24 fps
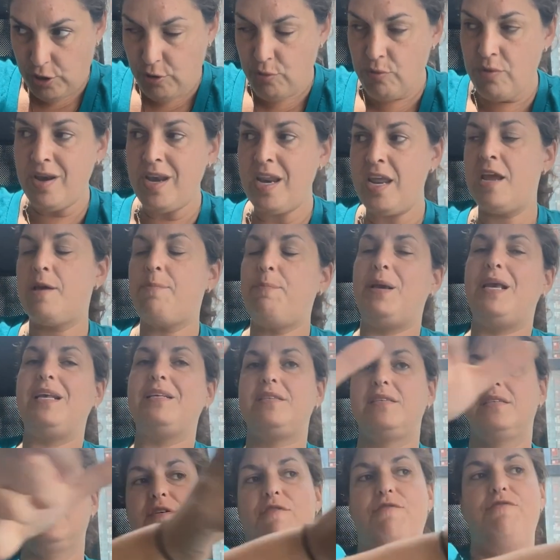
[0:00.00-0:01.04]
unique
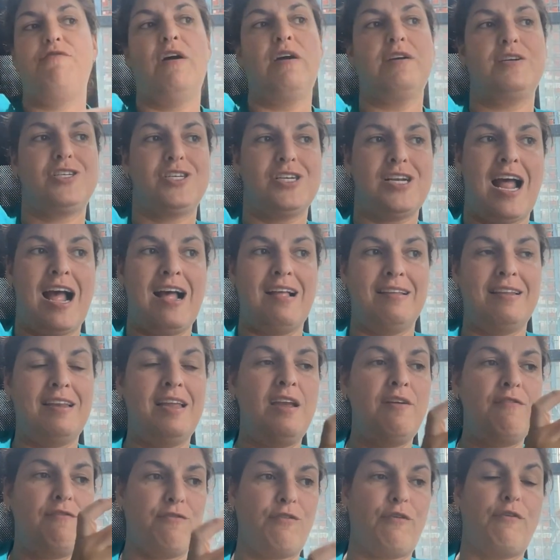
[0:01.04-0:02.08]
pieces of
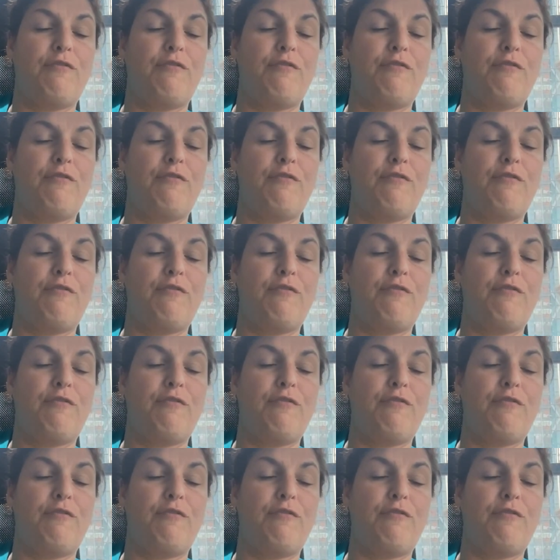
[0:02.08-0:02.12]
functionality